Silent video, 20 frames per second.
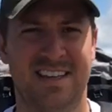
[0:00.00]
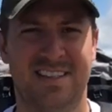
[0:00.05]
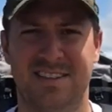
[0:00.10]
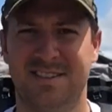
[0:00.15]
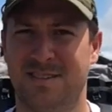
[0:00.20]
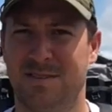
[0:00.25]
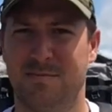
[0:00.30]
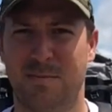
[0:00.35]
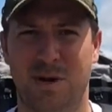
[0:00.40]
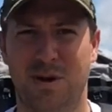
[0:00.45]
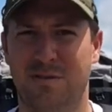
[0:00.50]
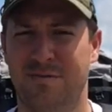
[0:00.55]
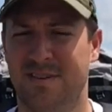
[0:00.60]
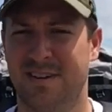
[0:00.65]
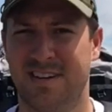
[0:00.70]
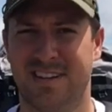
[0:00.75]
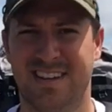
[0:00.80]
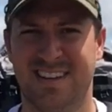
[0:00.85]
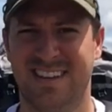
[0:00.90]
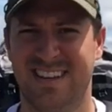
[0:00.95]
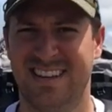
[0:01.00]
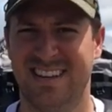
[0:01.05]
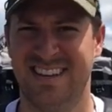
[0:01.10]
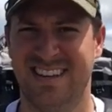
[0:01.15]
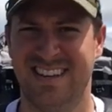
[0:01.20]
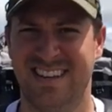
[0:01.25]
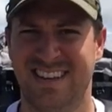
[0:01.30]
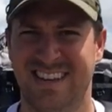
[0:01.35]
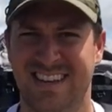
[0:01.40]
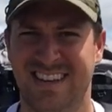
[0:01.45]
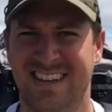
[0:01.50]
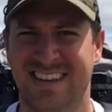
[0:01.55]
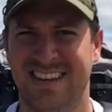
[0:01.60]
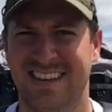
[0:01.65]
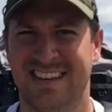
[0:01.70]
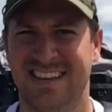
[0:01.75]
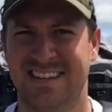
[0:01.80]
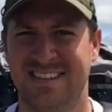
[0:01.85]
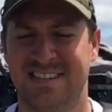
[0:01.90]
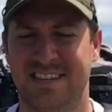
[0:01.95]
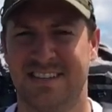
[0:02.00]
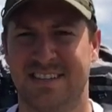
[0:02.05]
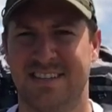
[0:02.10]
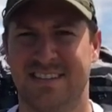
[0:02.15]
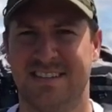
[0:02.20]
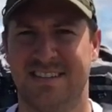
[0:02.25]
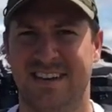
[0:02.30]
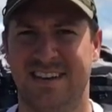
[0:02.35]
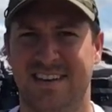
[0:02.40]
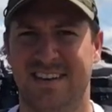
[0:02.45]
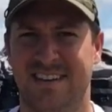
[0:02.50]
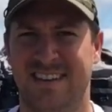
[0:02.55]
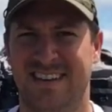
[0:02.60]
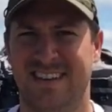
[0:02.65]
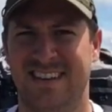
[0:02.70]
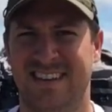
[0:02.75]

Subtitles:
This is perfect. Check this out.